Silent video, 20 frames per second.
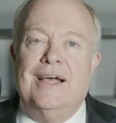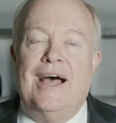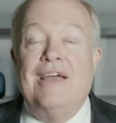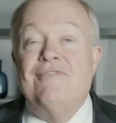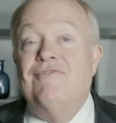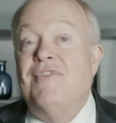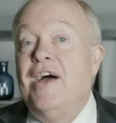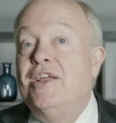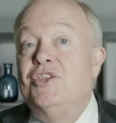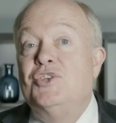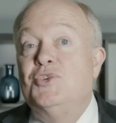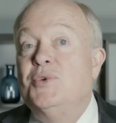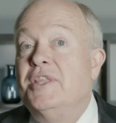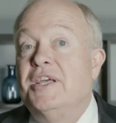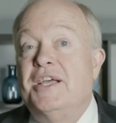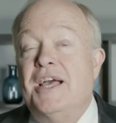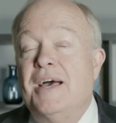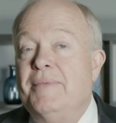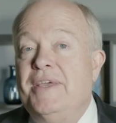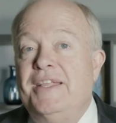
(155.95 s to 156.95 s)
I invite you in
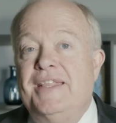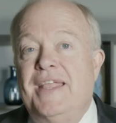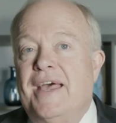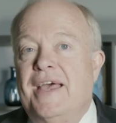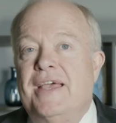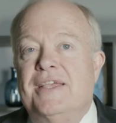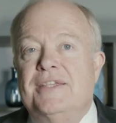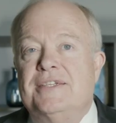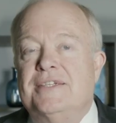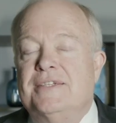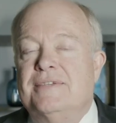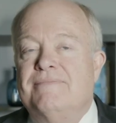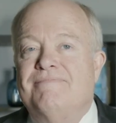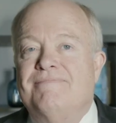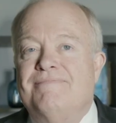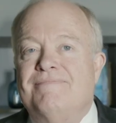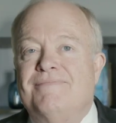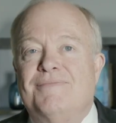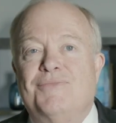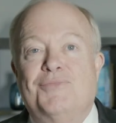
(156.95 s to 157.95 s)
the coming days,
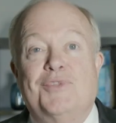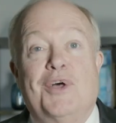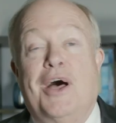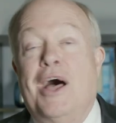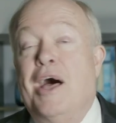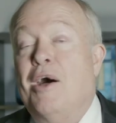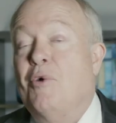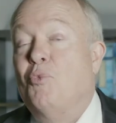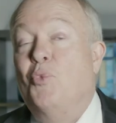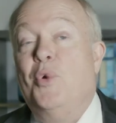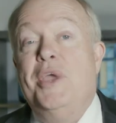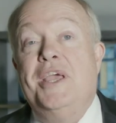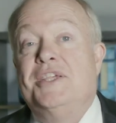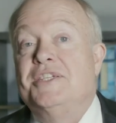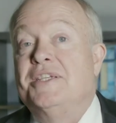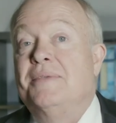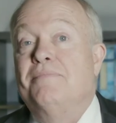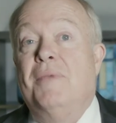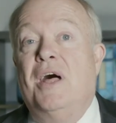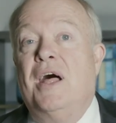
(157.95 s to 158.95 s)
uh,
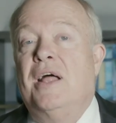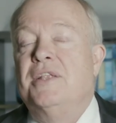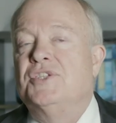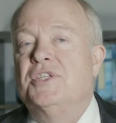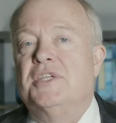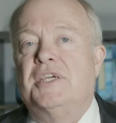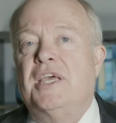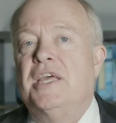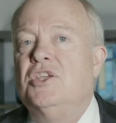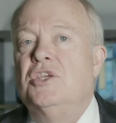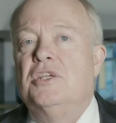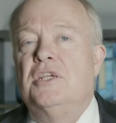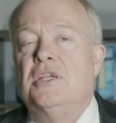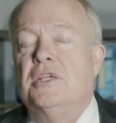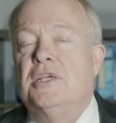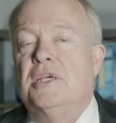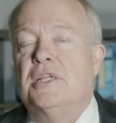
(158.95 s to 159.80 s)
weeks, and months to continue,